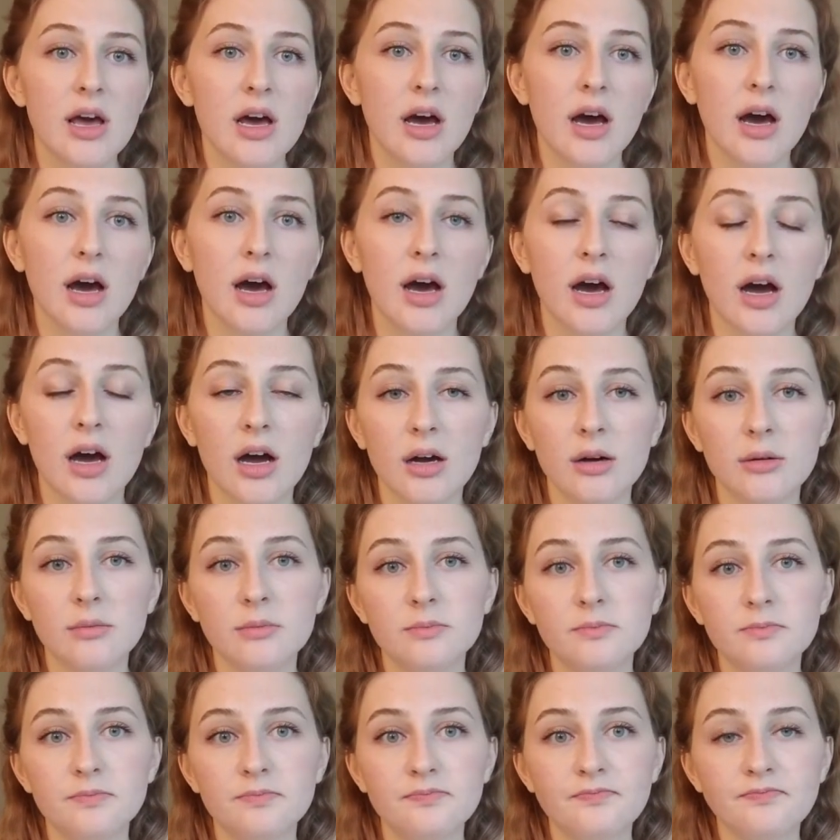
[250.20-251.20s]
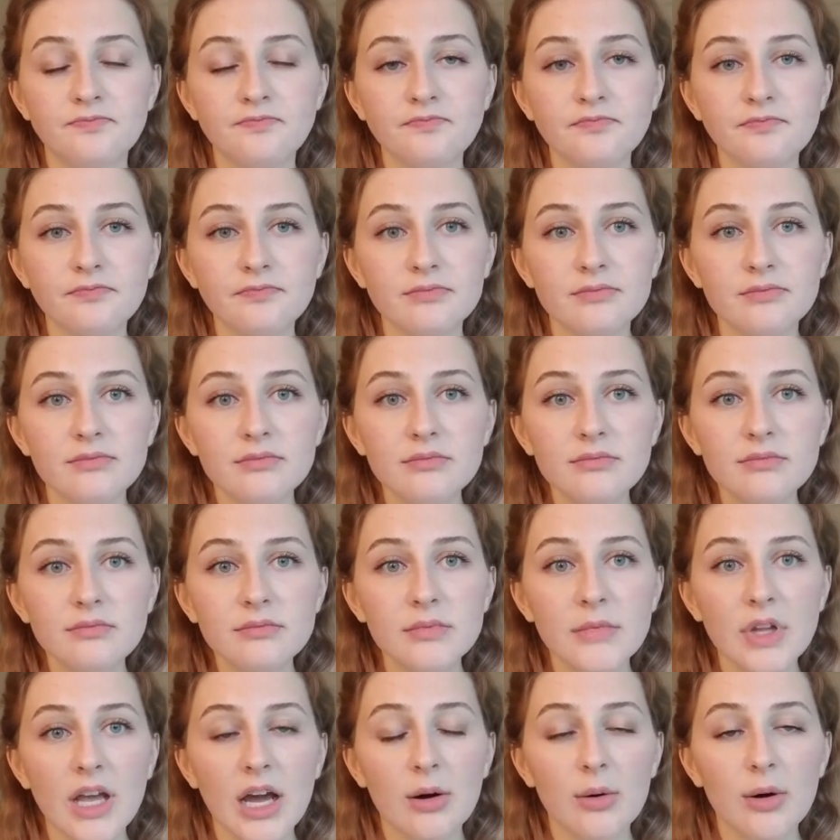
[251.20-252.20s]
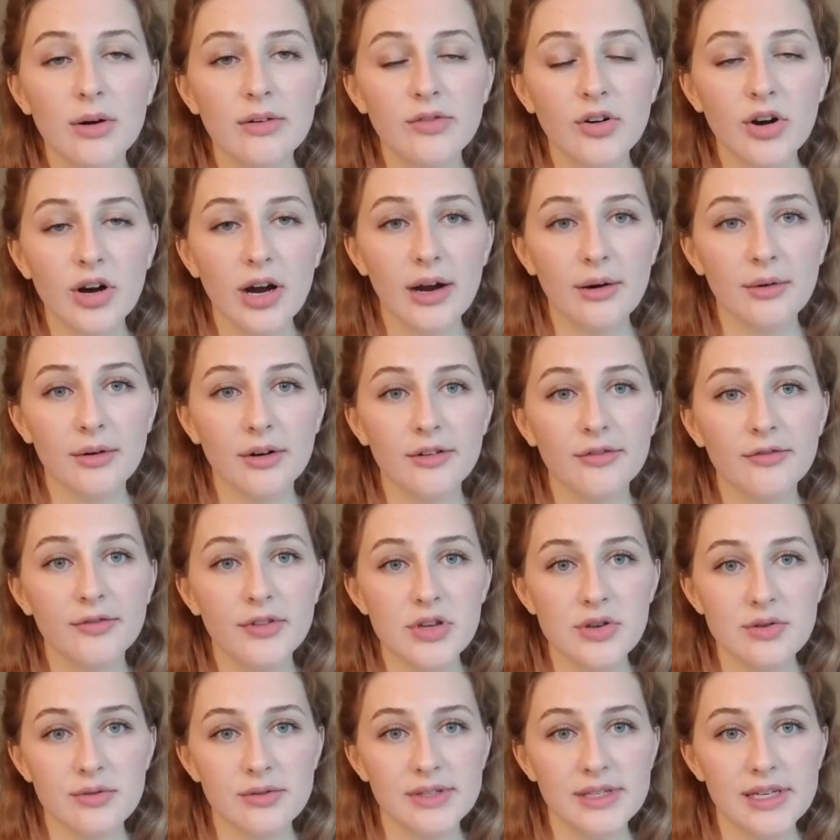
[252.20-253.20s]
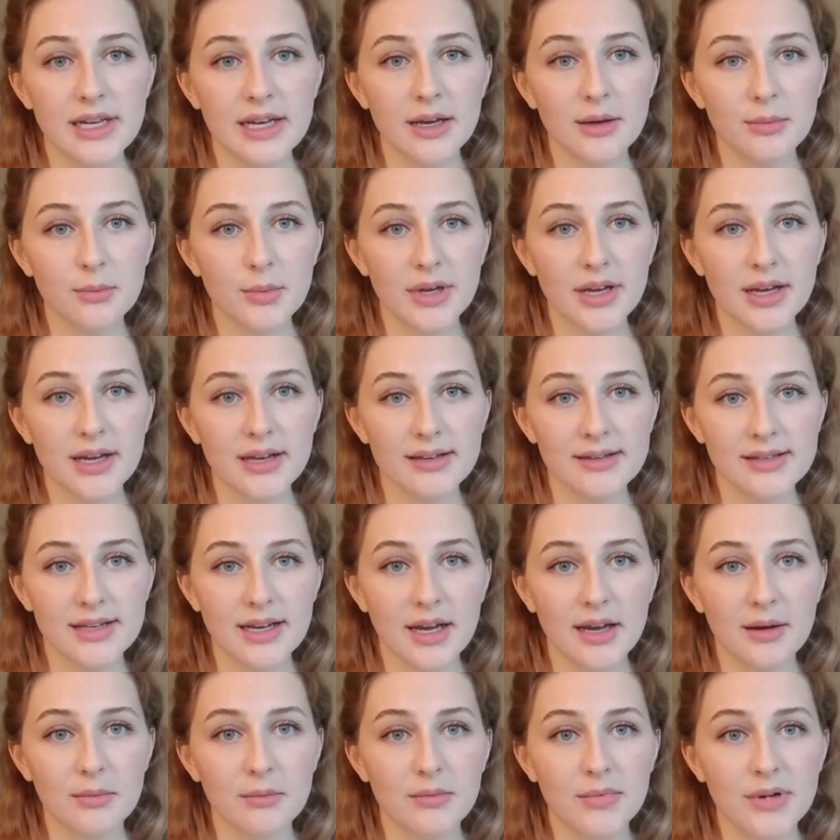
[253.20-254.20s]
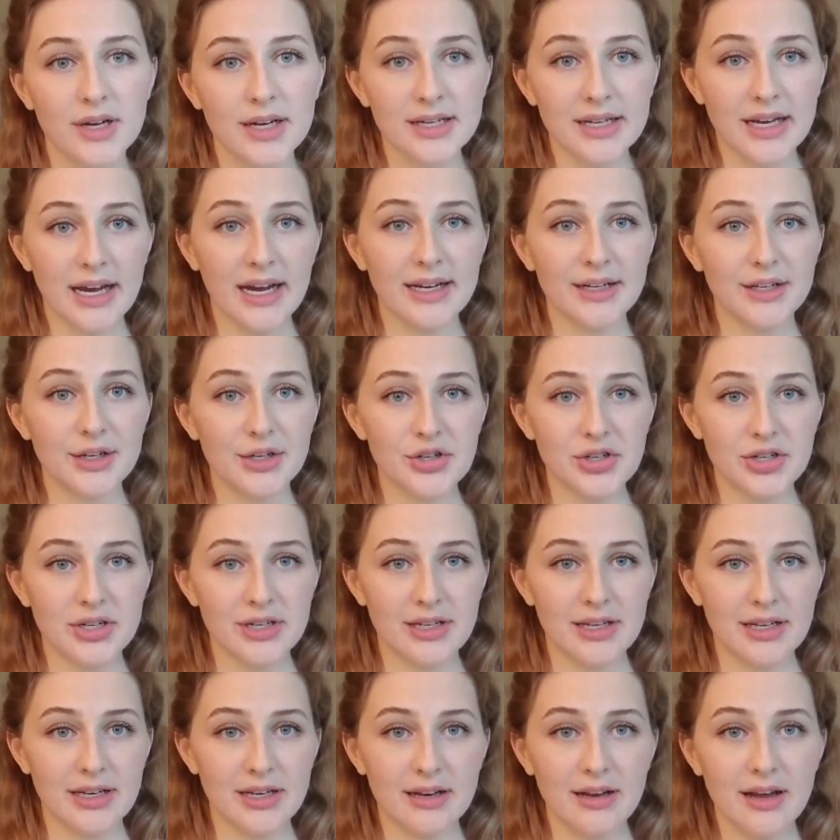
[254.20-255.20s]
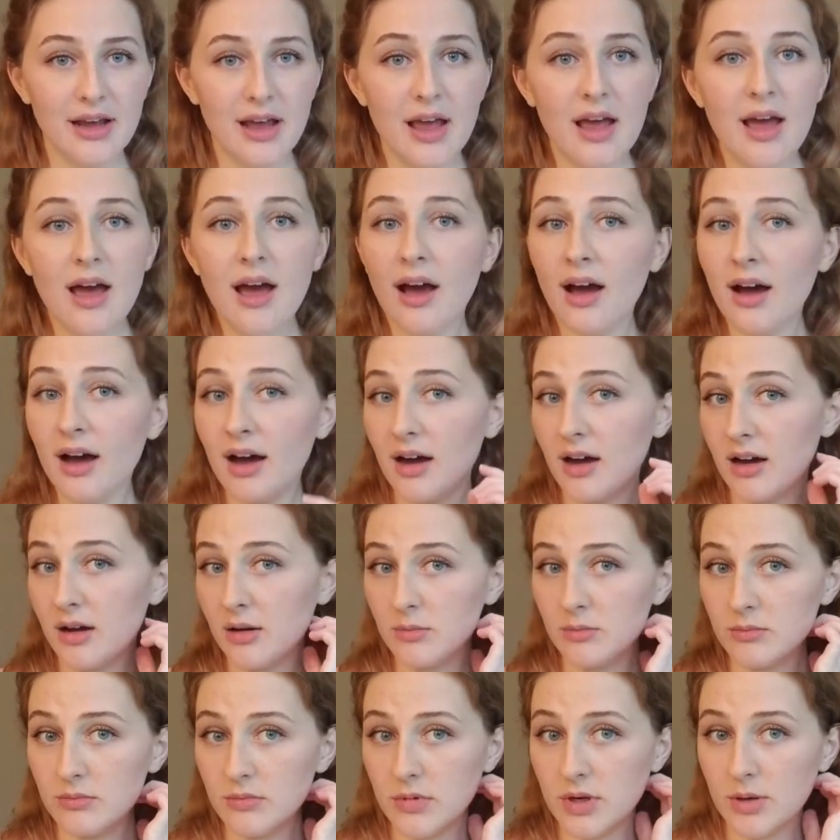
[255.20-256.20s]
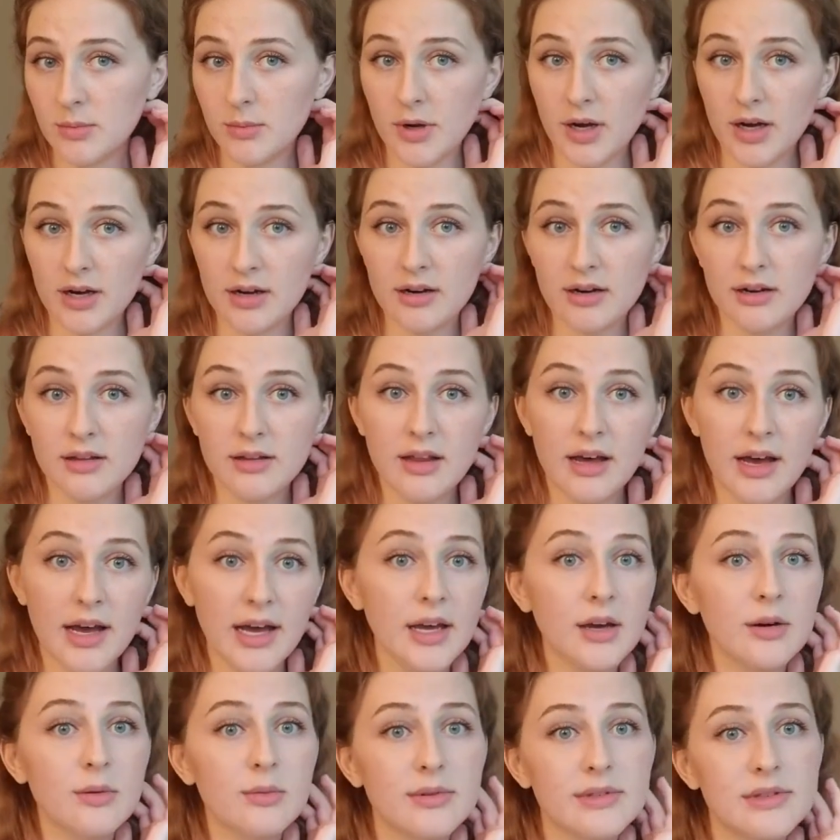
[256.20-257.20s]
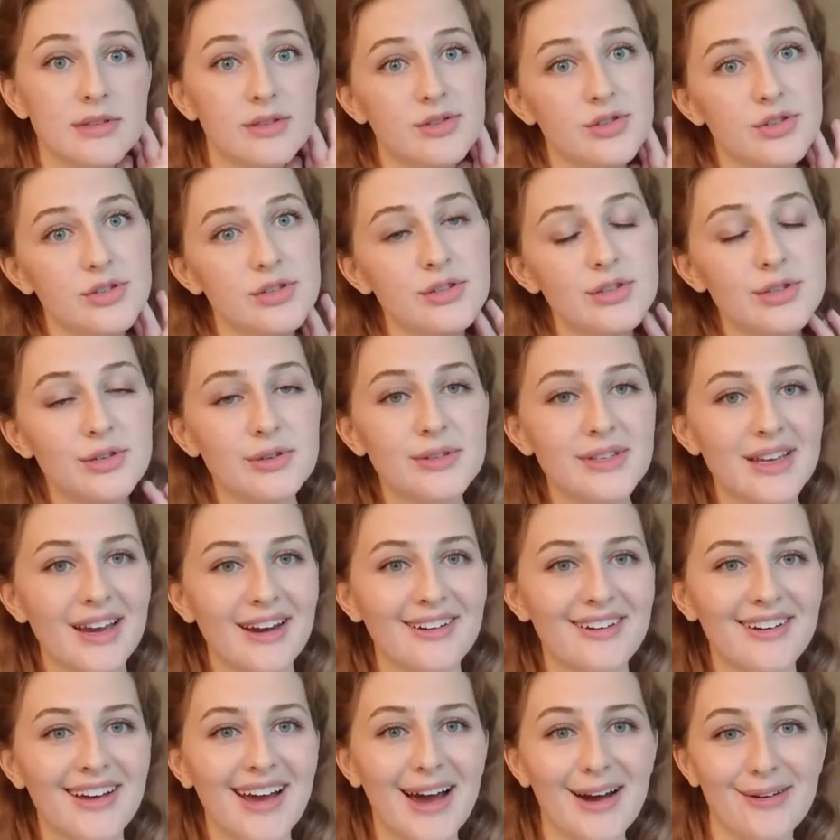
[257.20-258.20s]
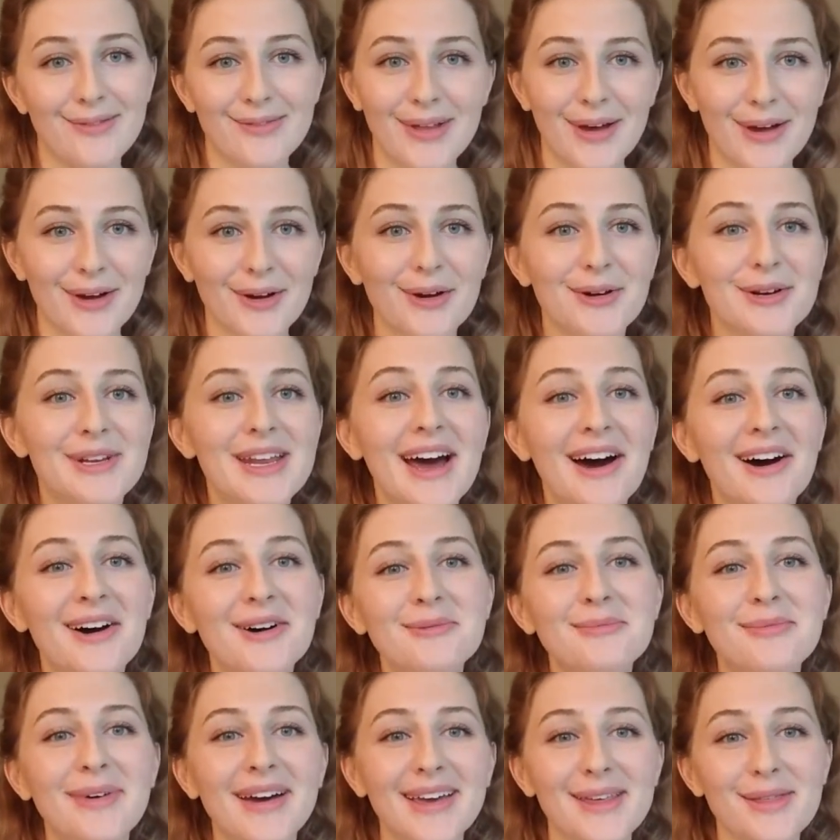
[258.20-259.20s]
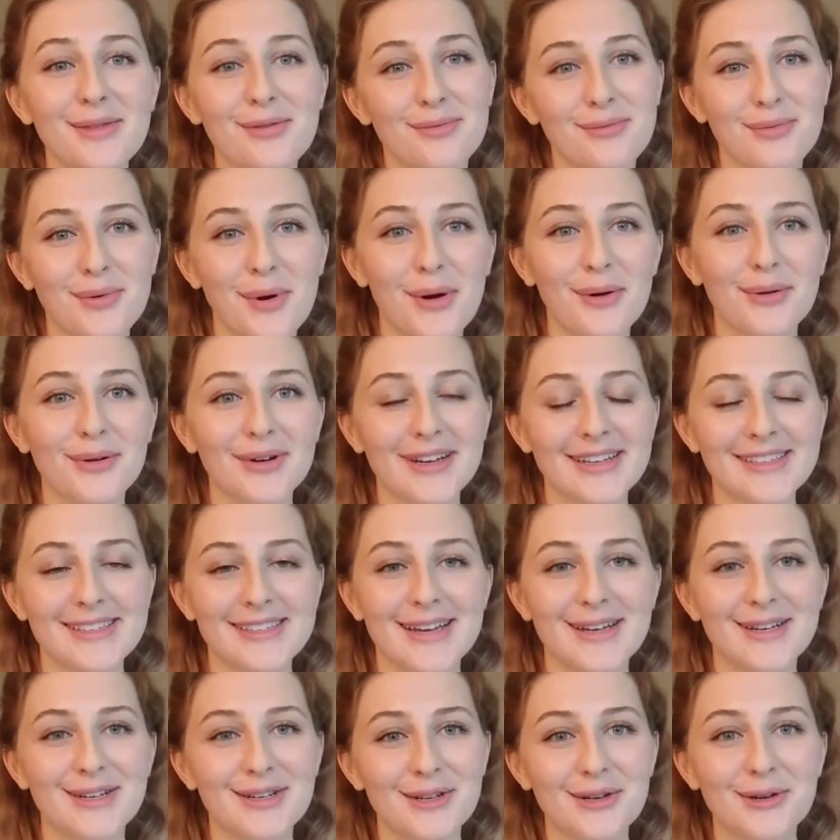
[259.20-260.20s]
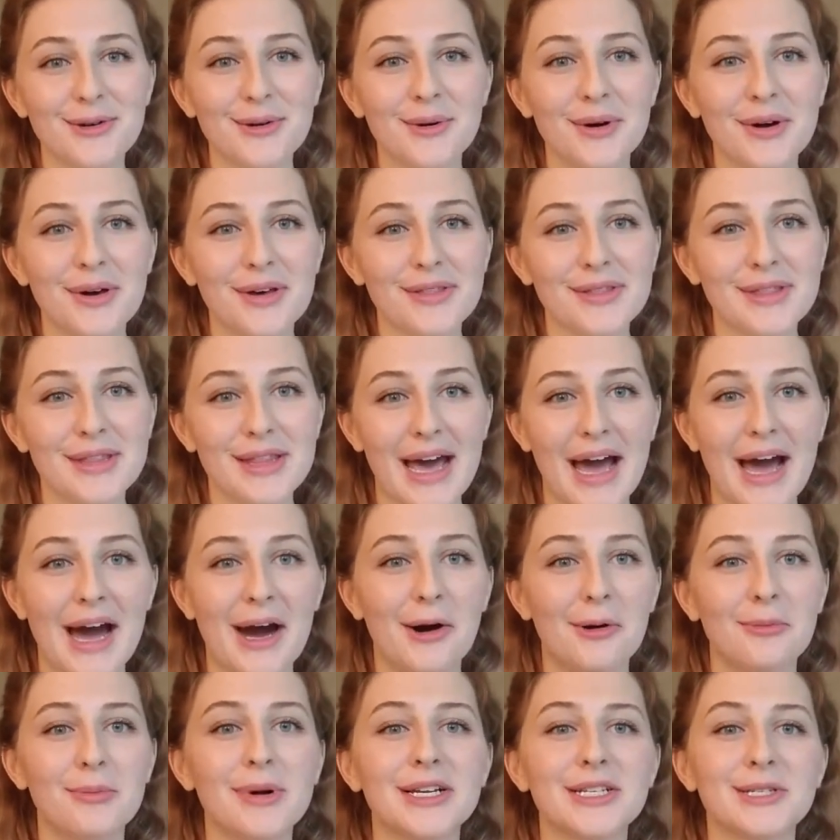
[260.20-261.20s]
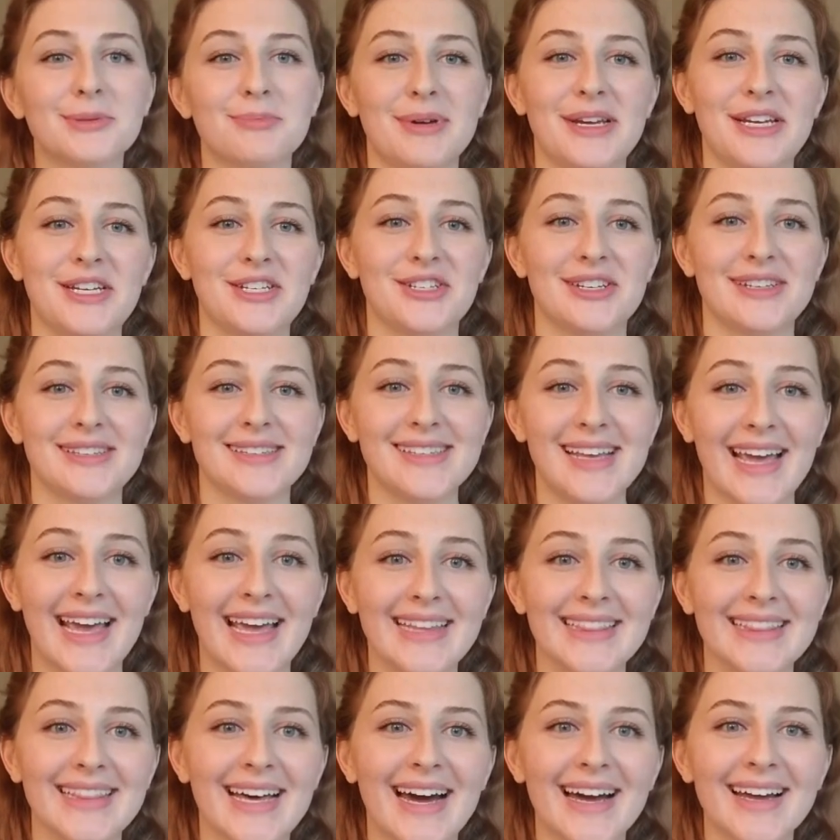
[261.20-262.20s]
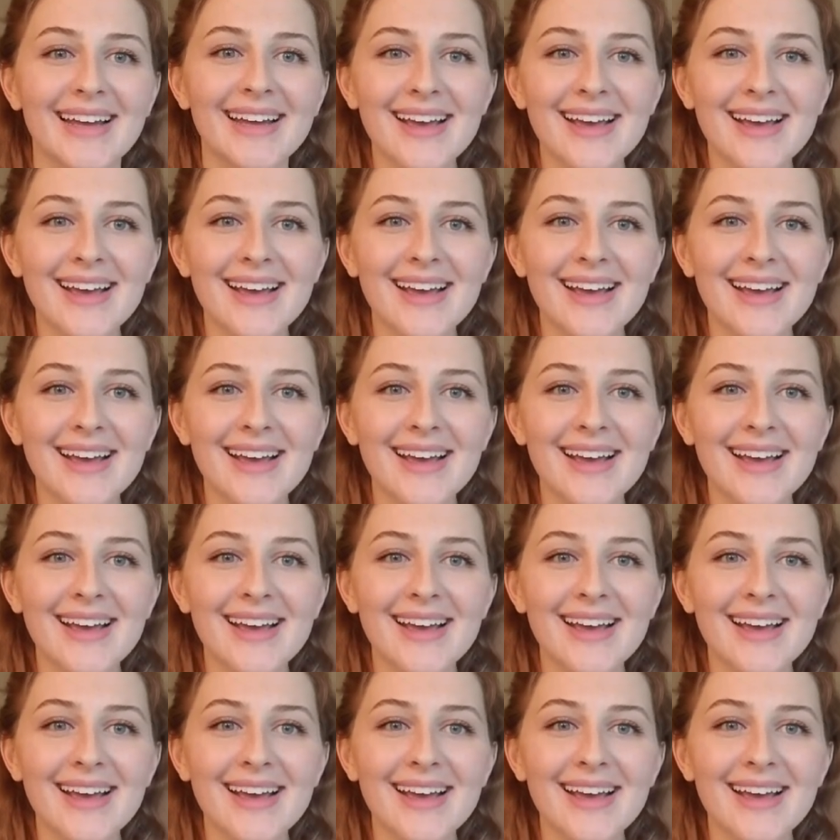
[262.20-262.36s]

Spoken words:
However, I refused it because I am a dietitian, and I'm not gonna lie, I was just too scared to have that go down my throat, because I knew how much patients hate that.